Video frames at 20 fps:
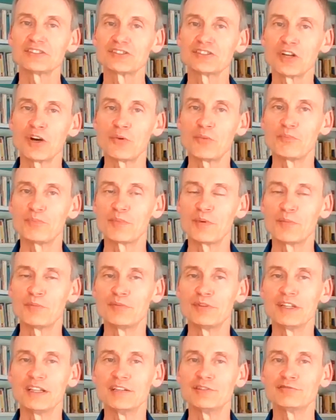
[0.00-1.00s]
So
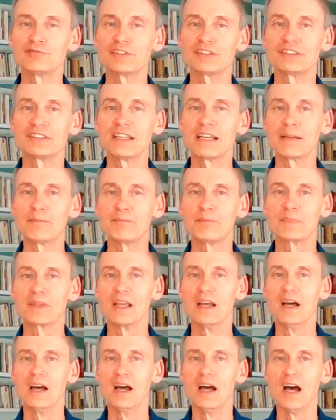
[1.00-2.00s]
pretty interesting.
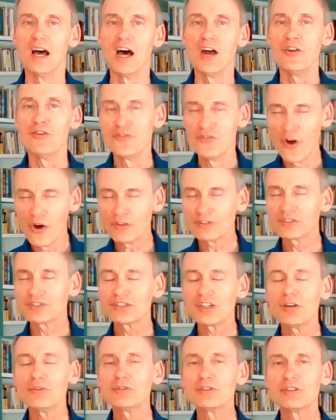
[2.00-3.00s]
Not
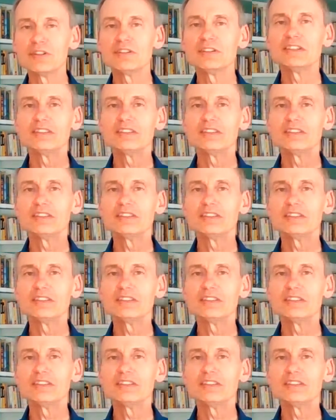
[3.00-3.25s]
so good